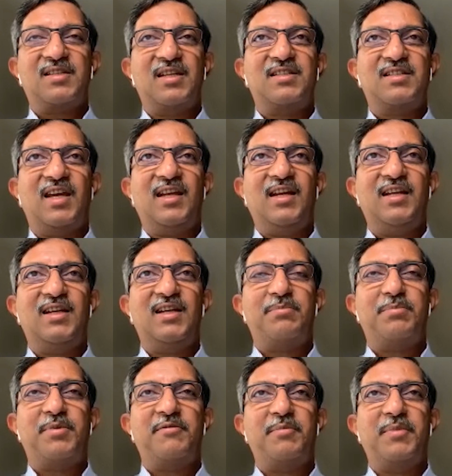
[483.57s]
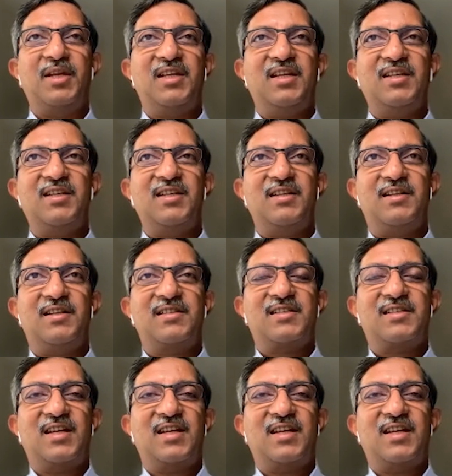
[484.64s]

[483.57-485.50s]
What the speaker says: and scaling up of materials,